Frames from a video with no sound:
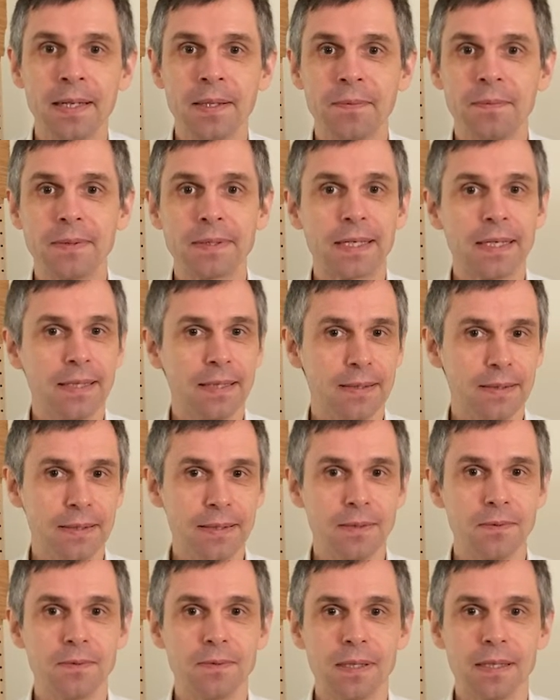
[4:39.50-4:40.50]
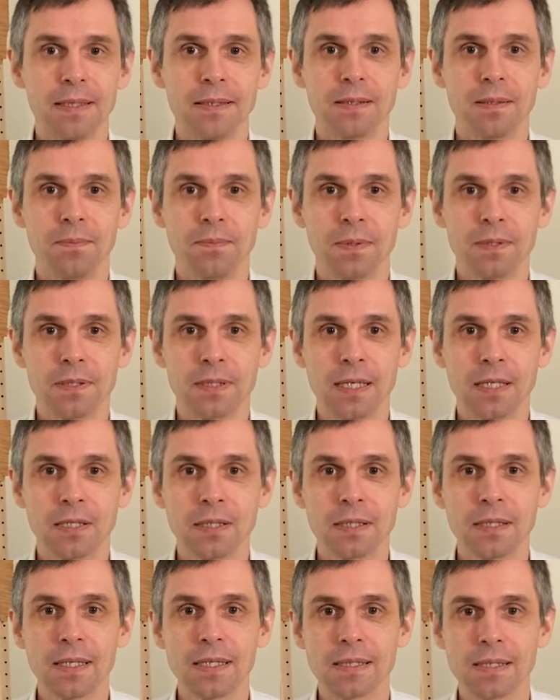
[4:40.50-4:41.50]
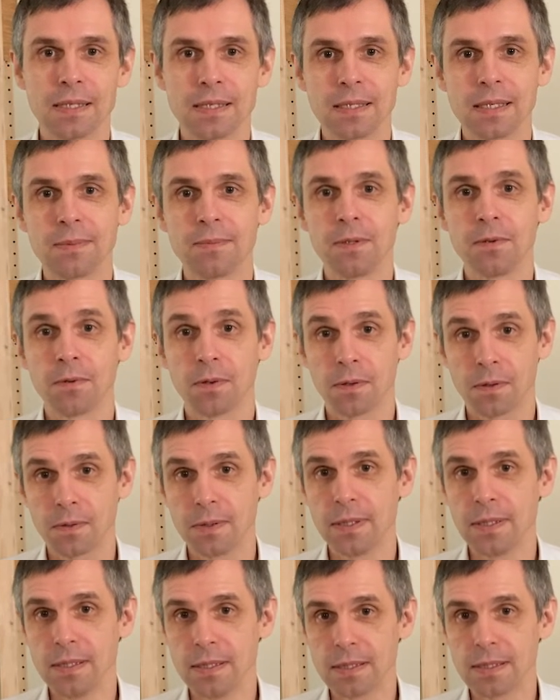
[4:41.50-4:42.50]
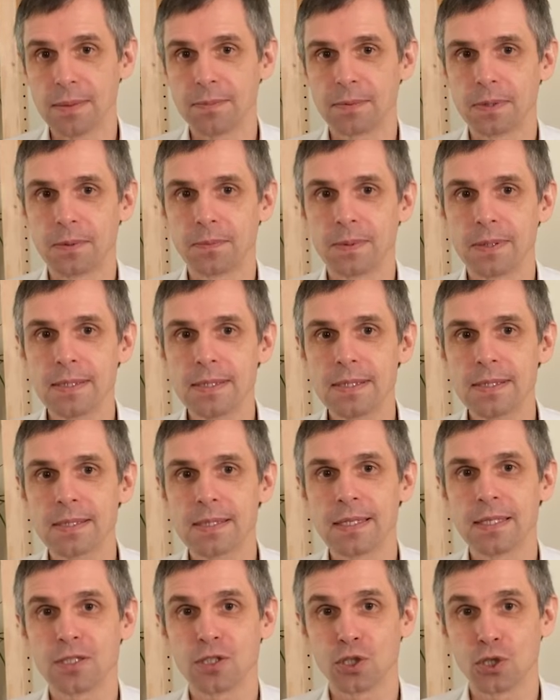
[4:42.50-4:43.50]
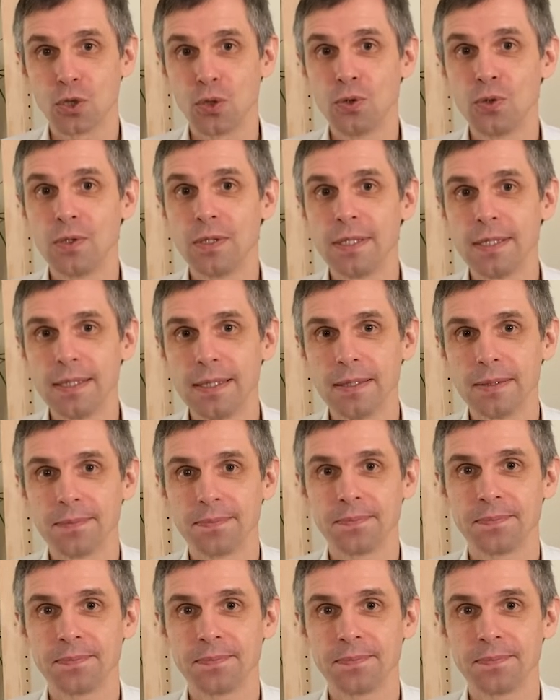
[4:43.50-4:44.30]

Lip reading: We can indeed write the potential as a sum of three separate ones, as shown here.